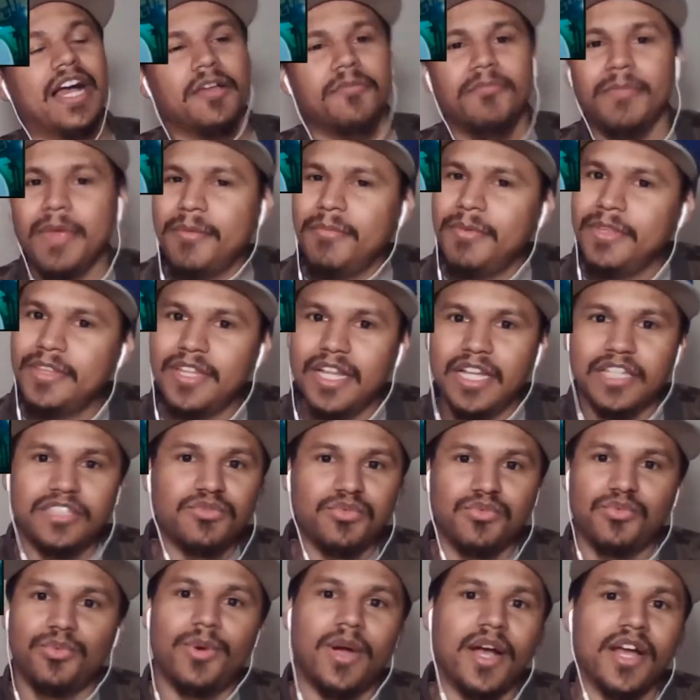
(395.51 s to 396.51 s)
Maybe that's
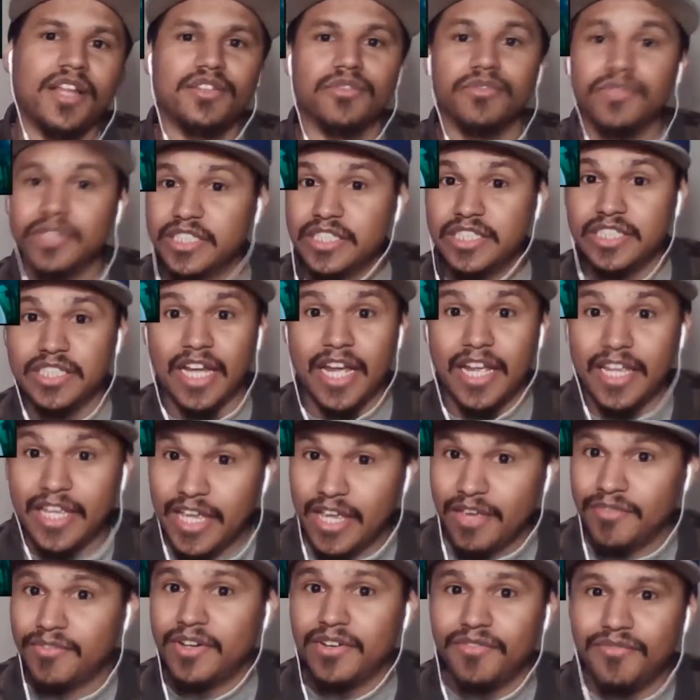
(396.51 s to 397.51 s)
why the reason I
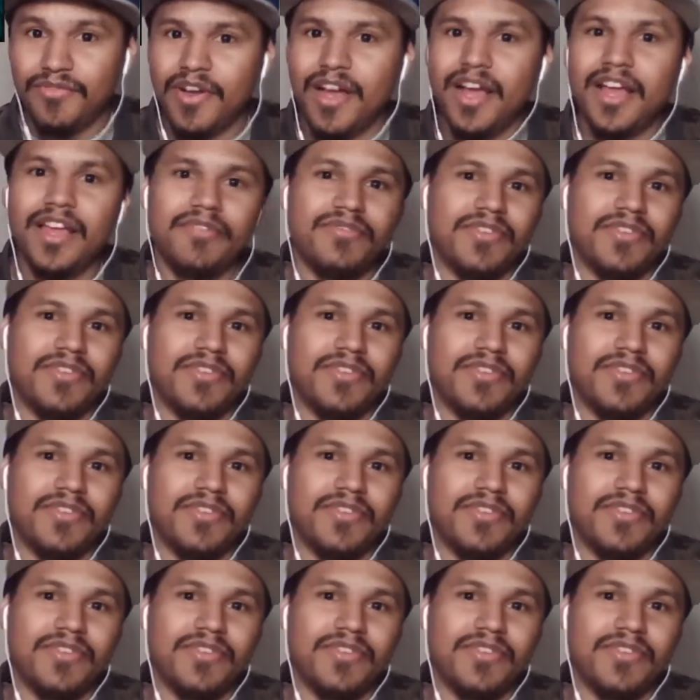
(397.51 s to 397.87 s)
gave it a 5.